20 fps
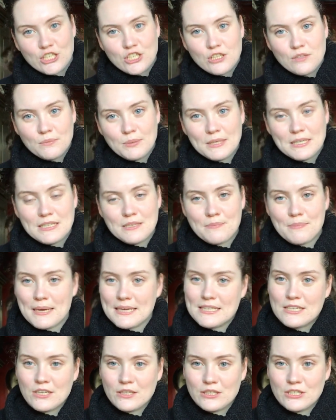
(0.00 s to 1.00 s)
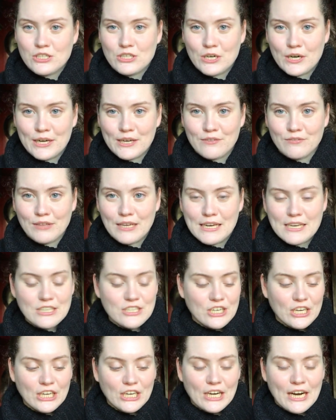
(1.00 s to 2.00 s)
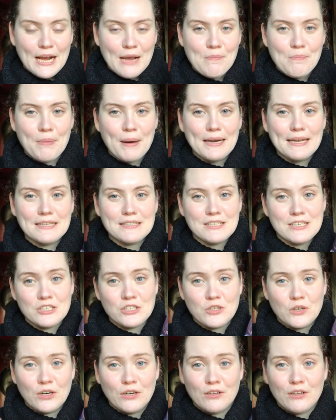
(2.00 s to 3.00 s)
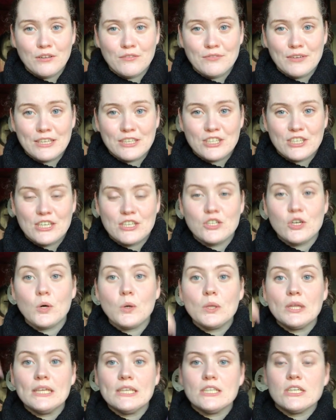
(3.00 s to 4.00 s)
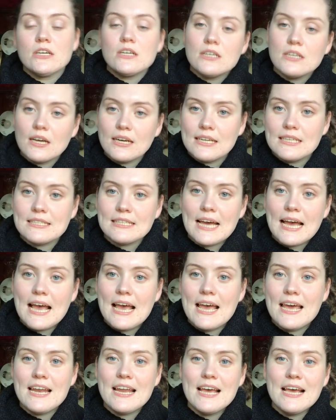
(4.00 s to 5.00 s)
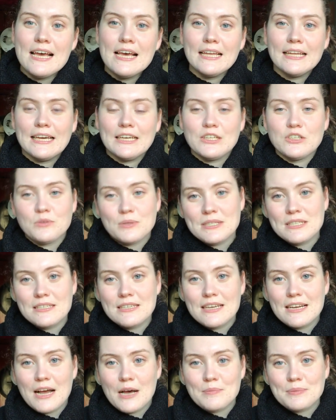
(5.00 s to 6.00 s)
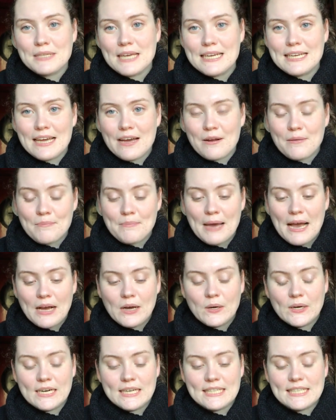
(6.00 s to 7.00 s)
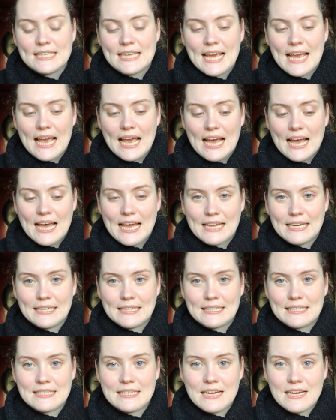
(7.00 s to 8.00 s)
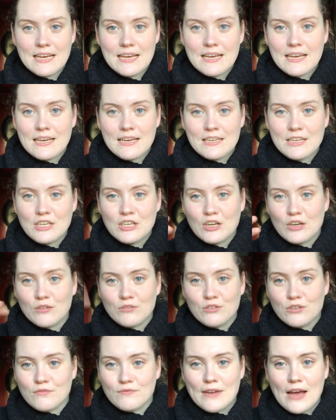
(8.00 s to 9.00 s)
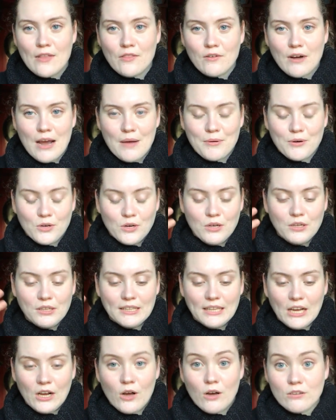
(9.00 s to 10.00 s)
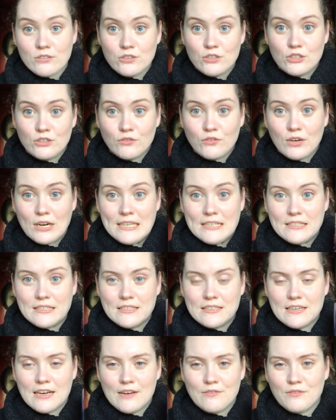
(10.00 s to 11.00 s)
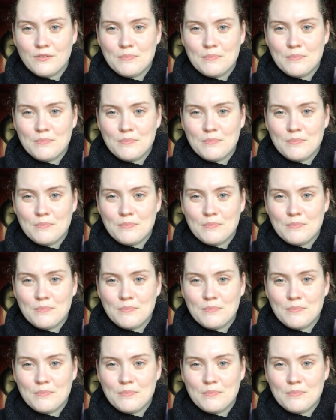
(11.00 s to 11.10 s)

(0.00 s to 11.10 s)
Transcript: So the book is based on the story of Lady Jane Grey, but it's historical fiction totally turned on its head, like twisted upside down and backwards, and you know, sort of down the rabbit hole and like all sorts of crazy stuff.